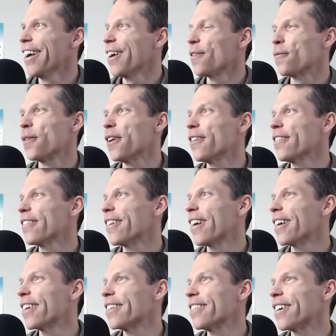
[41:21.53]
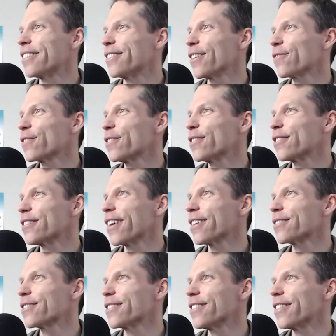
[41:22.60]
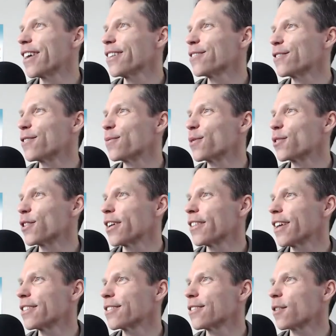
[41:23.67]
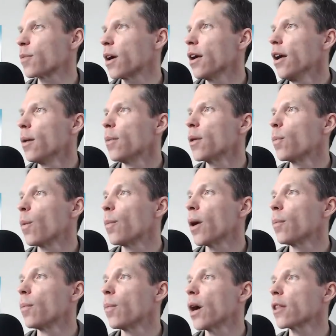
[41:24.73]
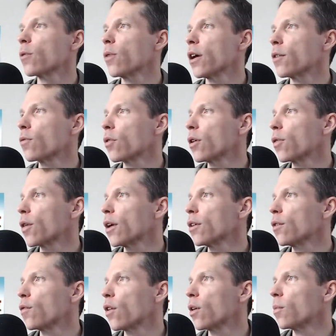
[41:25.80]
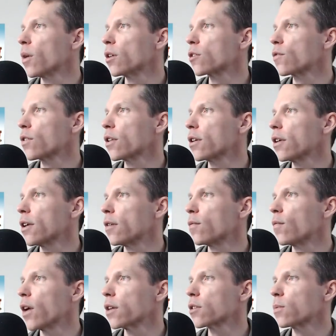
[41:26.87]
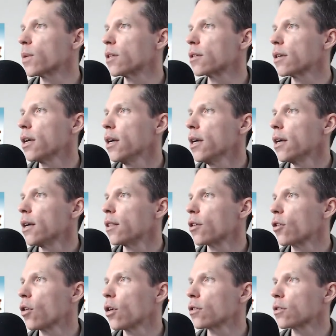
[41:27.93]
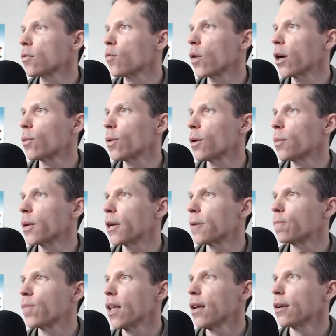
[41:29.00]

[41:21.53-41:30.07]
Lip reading: Well, I definitely did not see that super chat. That's not quite. But by the way, Roy, thank you very much for the investment in the cause of white well-being.